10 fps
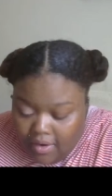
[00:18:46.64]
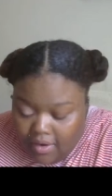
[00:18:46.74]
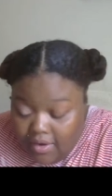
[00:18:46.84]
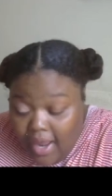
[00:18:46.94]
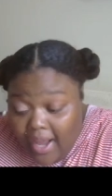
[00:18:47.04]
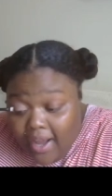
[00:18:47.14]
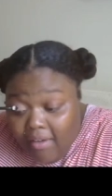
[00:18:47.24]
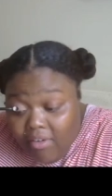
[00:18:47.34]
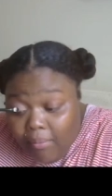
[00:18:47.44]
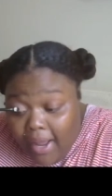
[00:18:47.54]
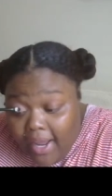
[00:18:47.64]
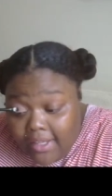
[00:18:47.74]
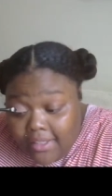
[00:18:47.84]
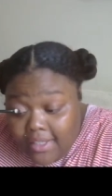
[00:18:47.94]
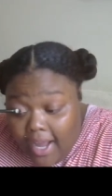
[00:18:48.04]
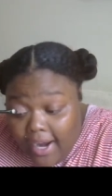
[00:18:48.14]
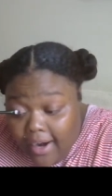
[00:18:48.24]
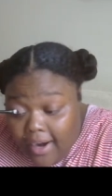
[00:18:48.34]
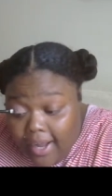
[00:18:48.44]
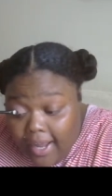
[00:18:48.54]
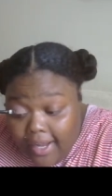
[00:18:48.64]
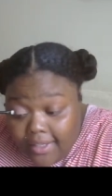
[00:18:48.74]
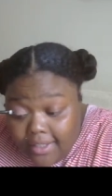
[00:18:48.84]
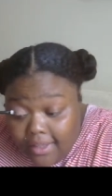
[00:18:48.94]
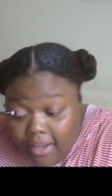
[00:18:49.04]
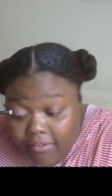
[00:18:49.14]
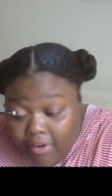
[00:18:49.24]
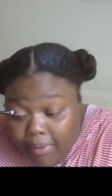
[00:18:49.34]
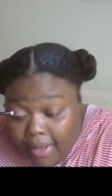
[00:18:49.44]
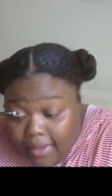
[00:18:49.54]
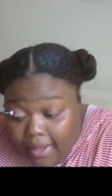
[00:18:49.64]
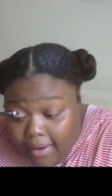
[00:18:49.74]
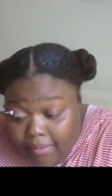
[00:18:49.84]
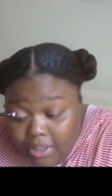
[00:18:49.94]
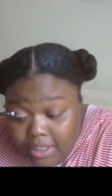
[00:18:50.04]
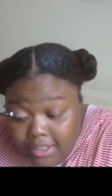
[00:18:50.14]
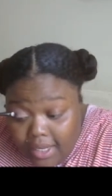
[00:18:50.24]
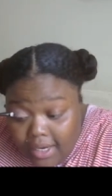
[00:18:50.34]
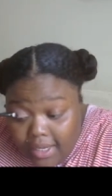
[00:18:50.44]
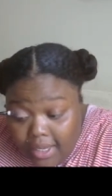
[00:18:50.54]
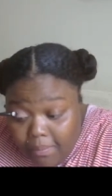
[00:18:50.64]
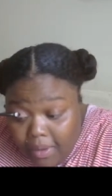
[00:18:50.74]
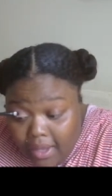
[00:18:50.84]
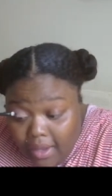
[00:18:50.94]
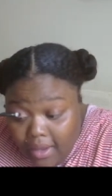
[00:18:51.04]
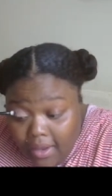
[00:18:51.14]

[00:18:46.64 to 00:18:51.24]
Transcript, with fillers: Not cover my entire eye because I think for my lid I'm just going to keep it